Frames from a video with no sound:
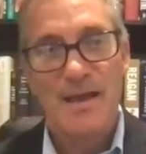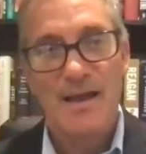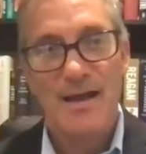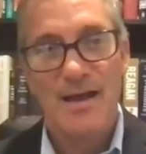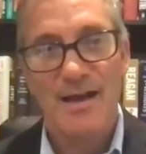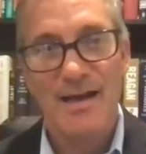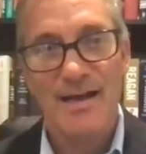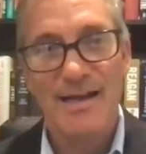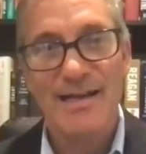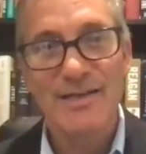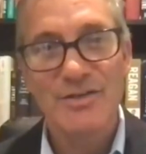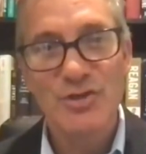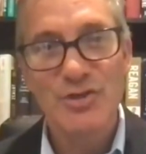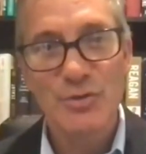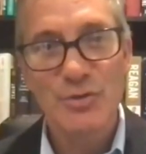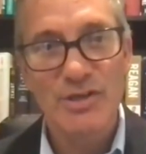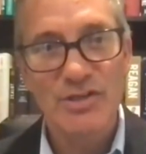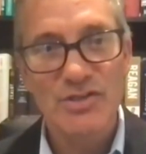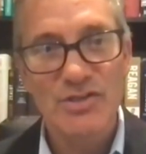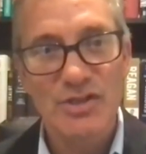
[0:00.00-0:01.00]
Uh, in
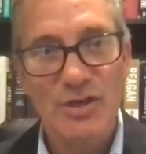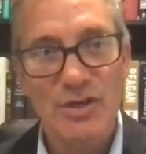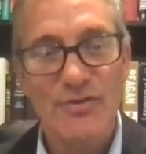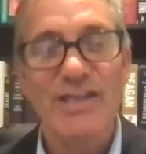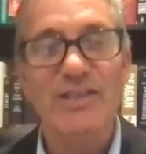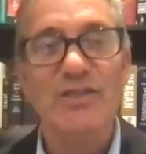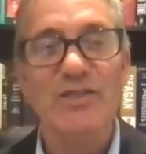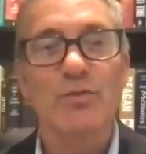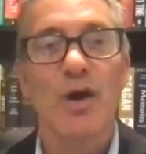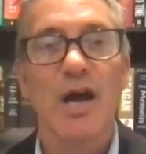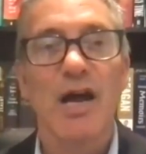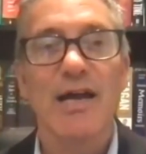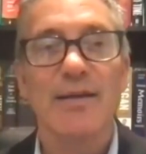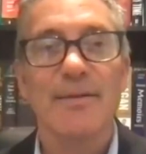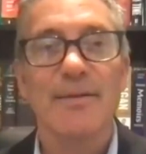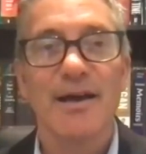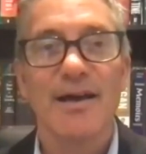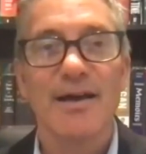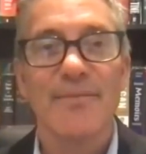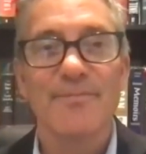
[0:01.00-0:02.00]
doing so, that's
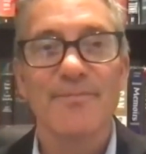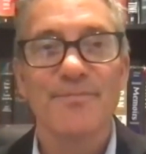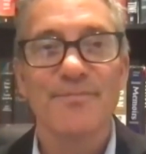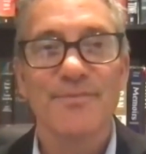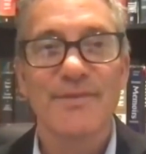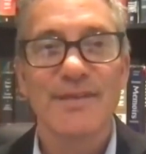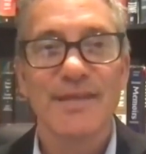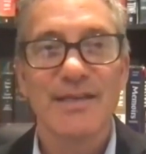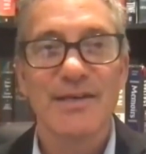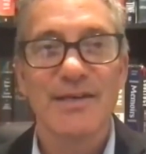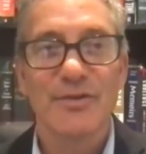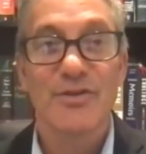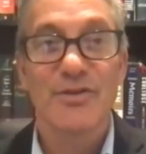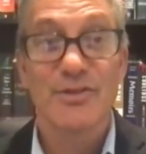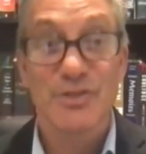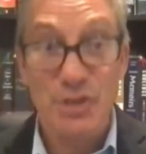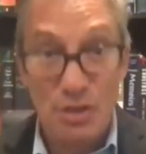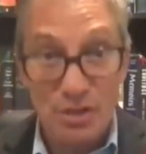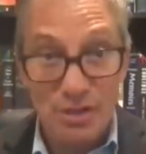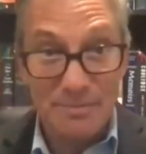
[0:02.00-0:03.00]
why uh, you know the
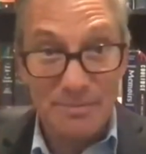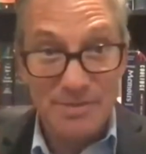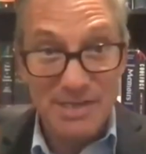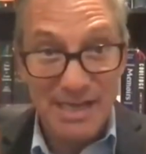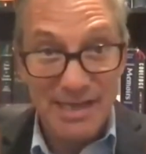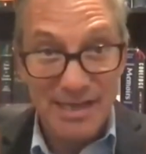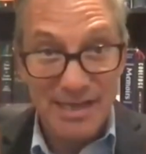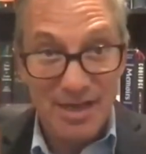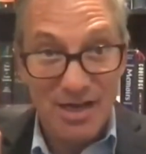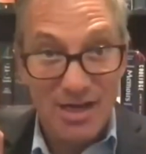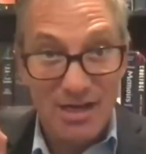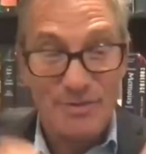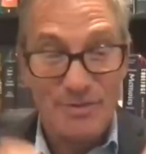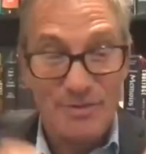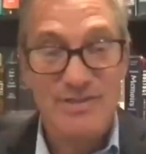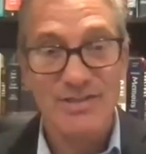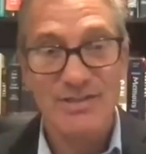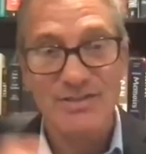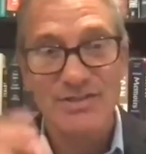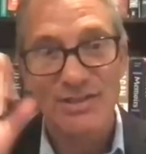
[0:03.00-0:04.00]
turnip day
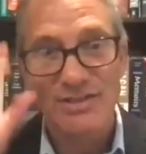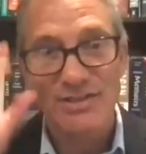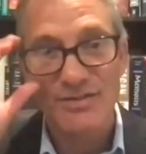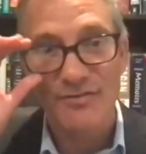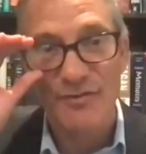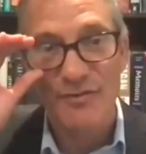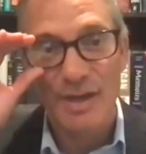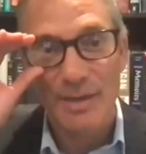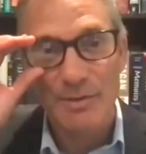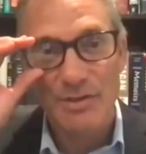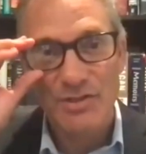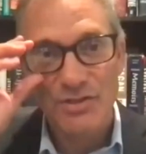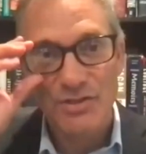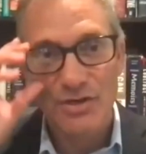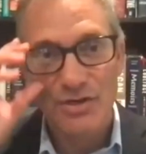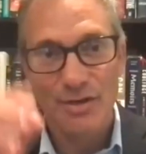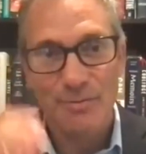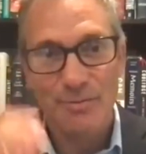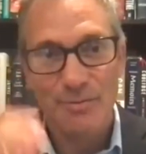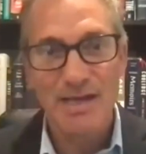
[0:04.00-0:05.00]
Congress is such a famous
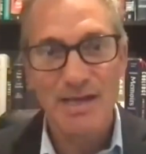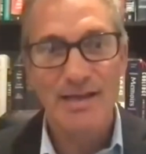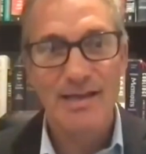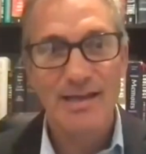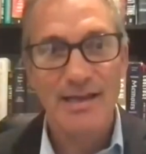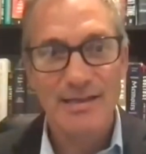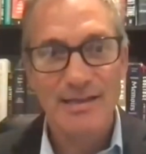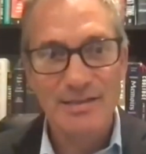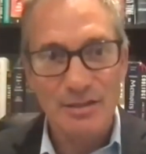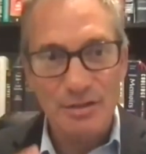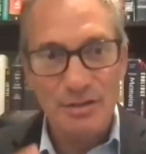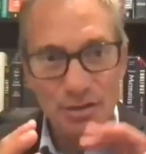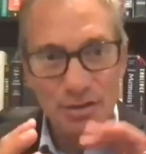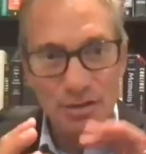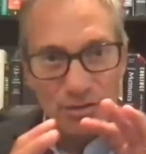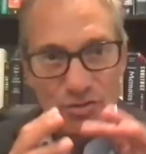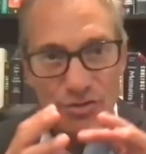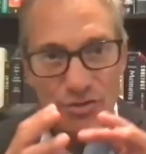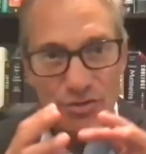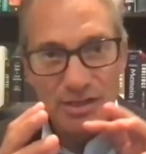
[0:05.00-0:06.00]
term it's a
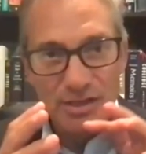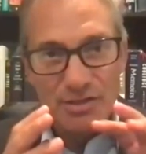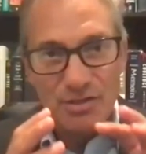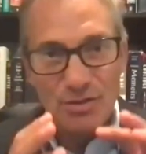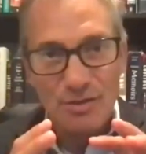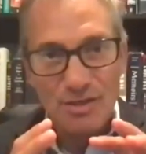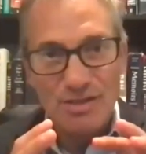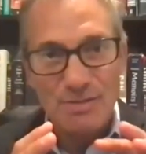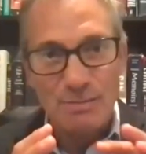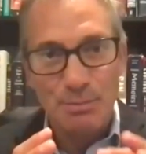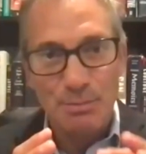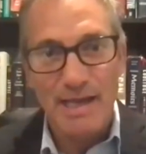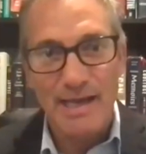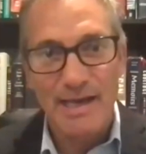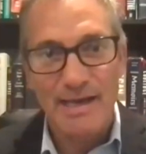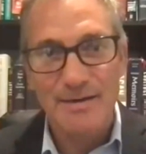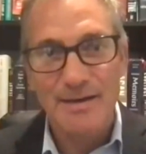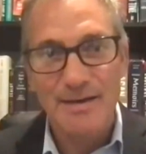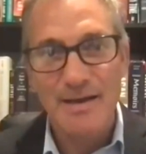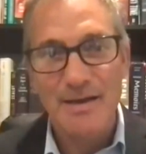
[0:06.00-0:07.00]
little tricky to
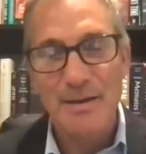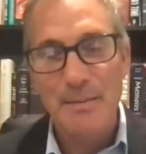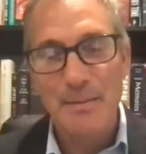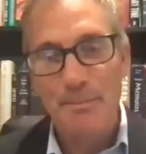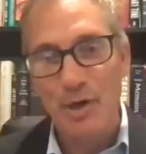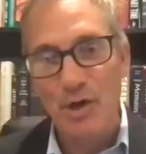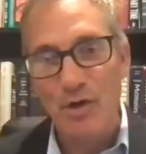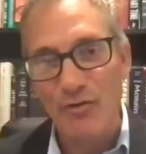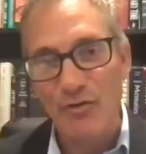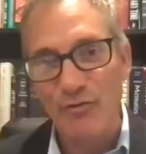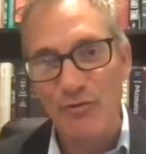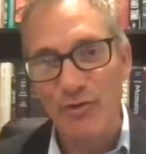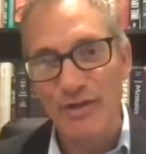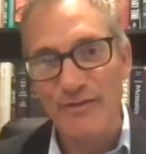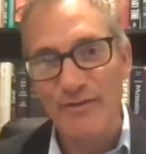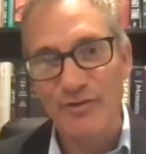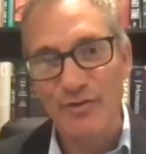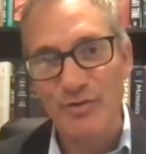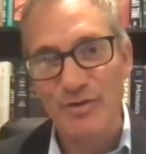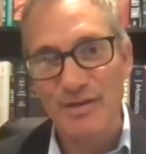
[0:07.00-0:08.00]
explain, but hopefully,
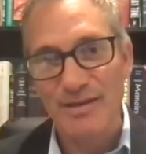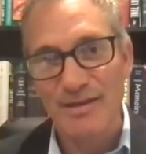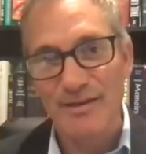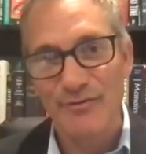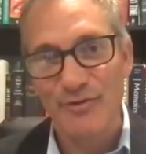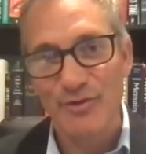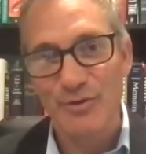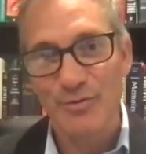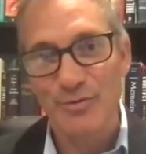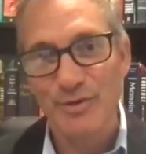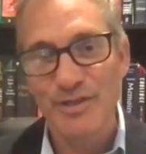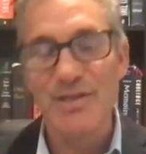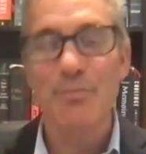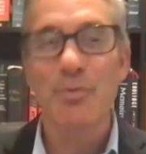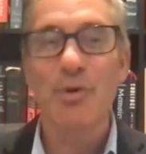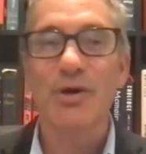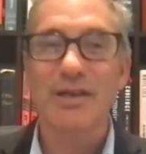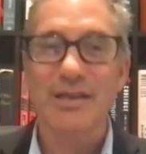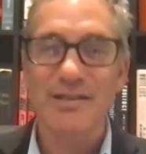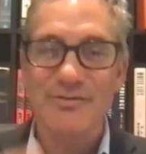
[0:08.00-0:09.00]
if you if you read the
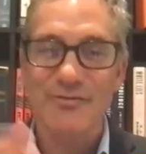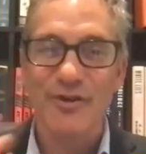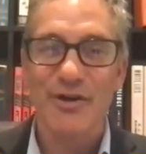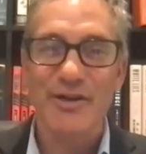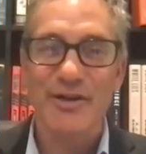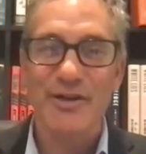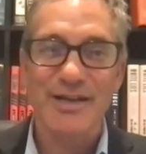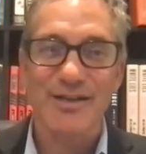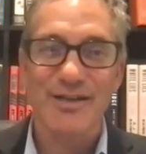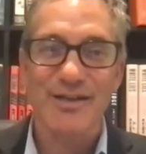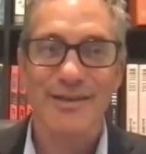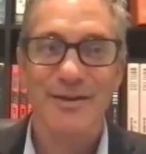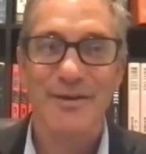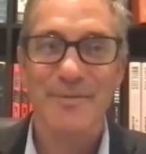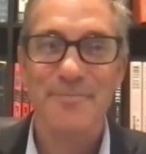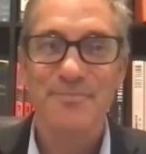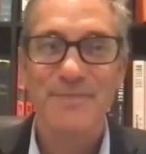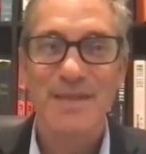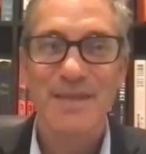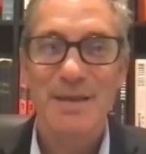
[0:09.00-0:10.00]
book, it's very
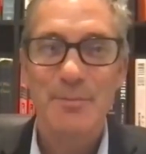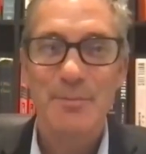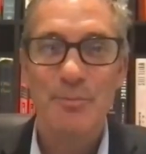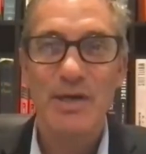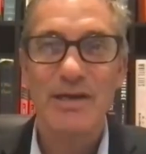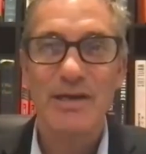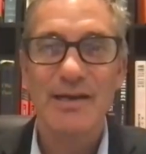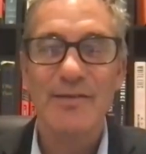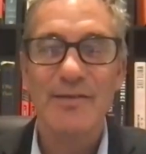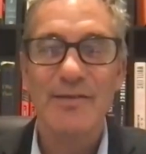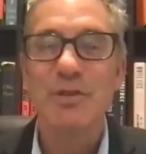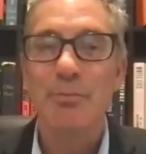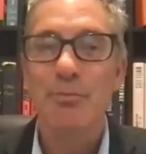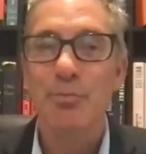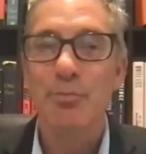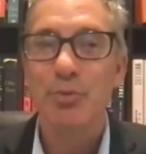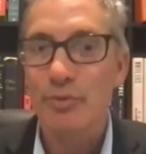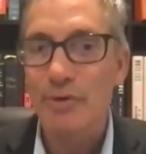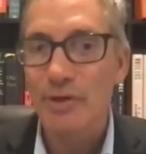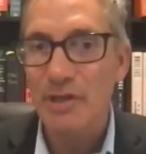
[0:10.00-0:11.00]
clear. But it was a
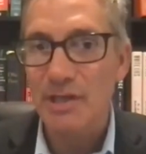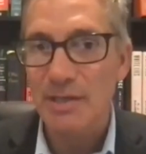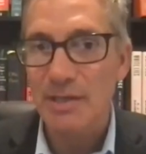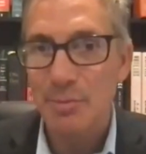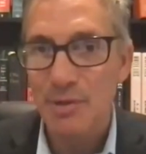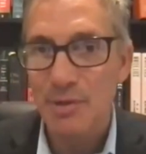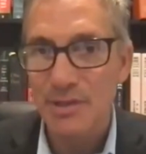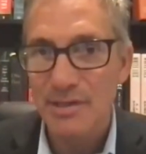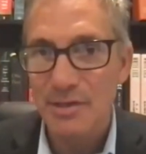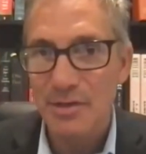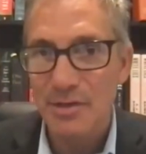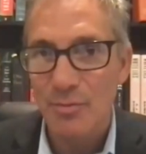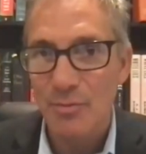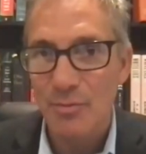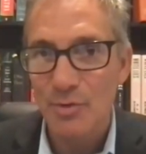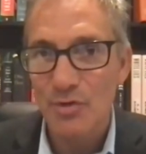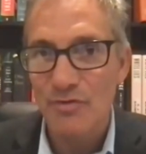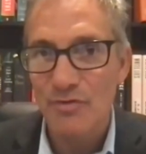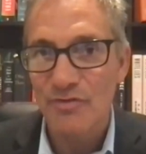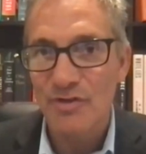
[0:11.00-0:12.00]
brilliant political
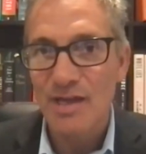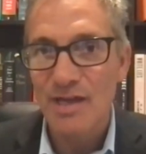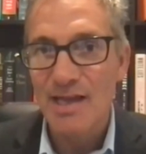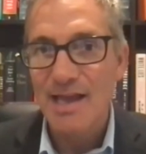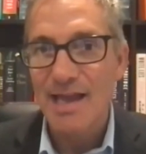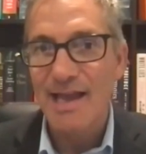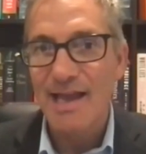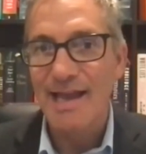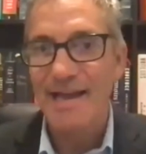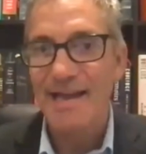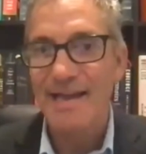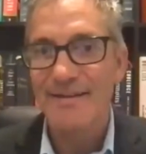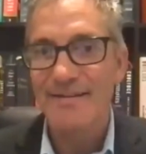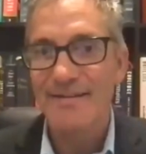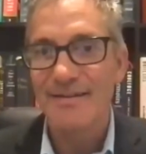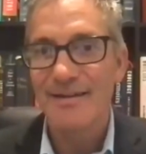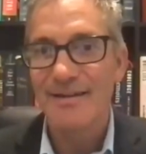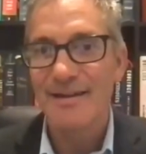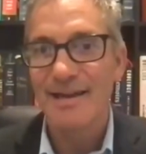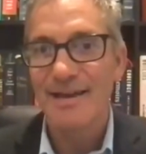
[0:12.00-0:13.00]
move
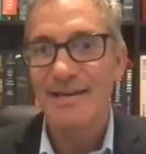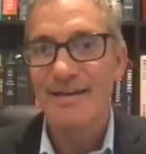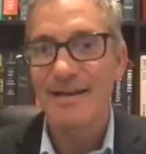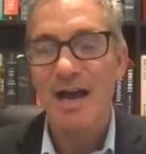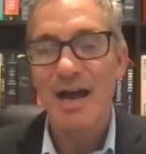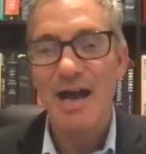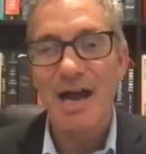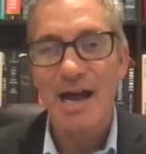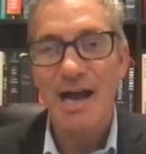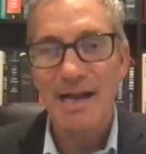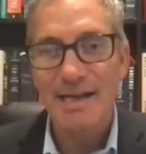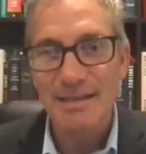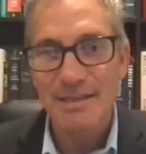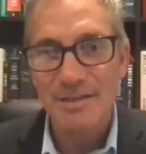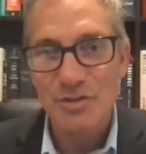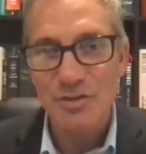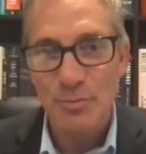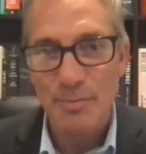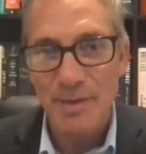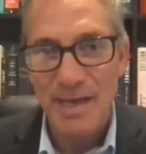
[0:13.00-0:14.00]
and and
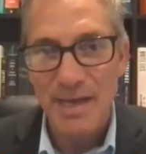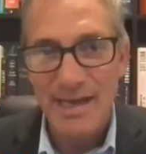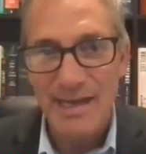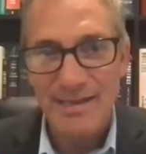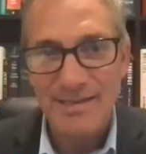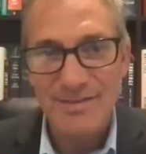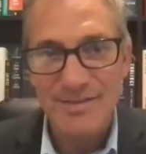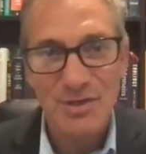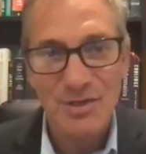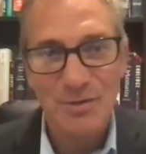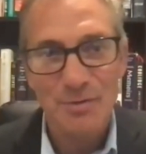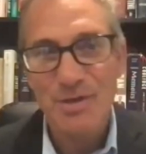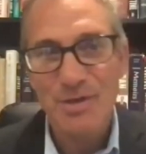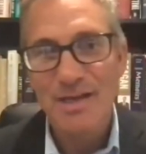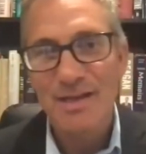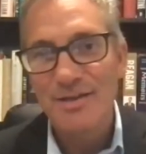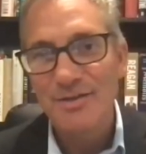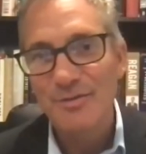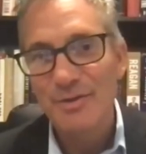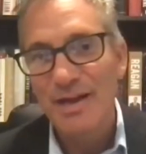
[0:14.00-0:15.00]
highly dramatic. So
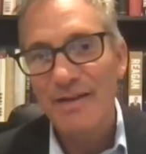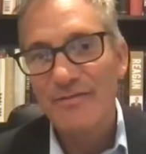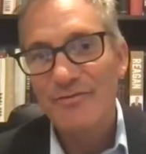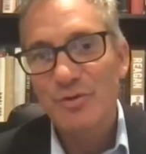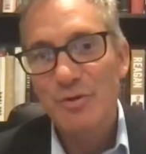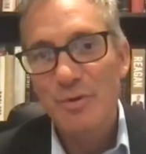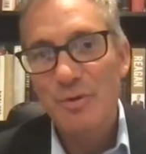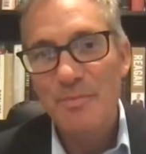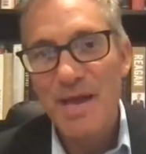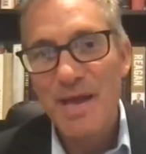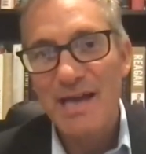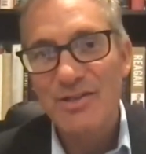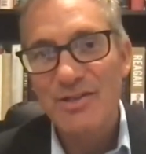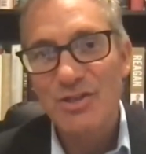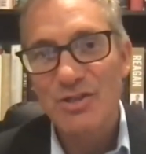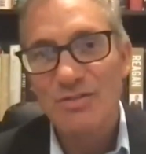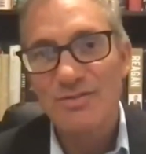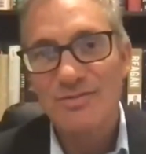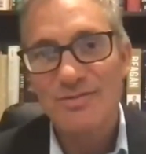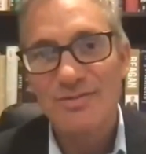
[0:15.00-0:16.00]
you have to
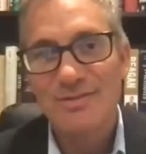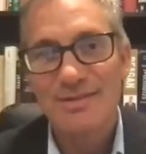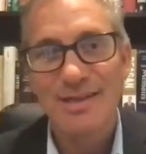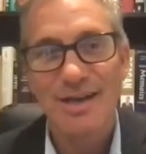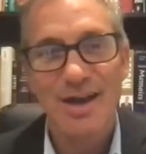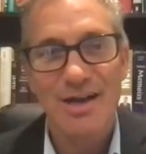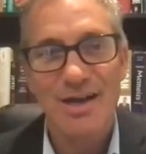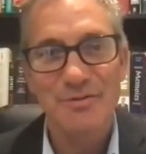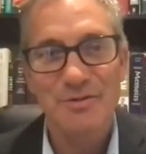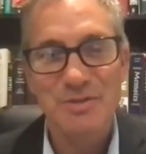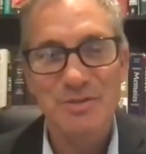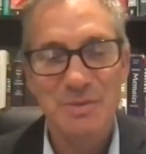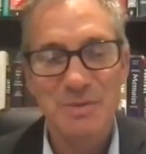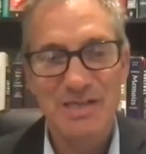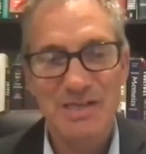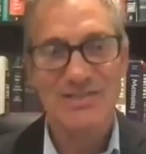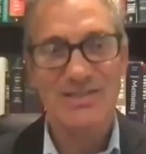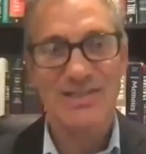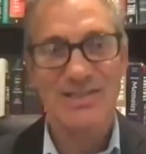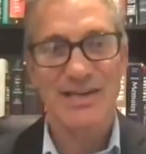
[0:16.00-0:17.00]
imagine congressmen and